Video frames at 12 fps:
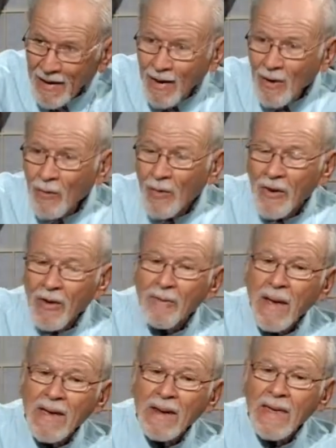Yes. We are
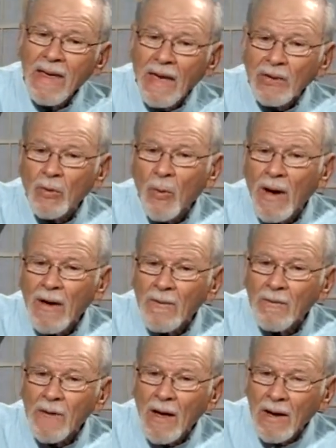meeting at
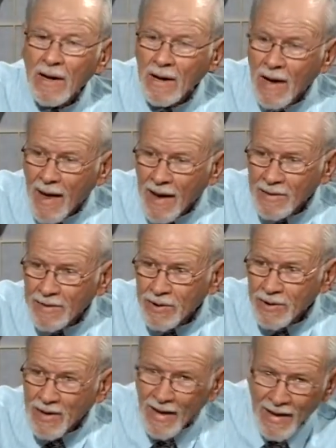12 o'clock
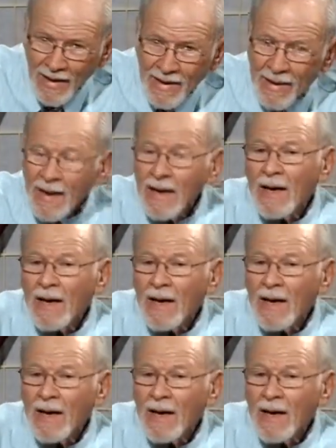today,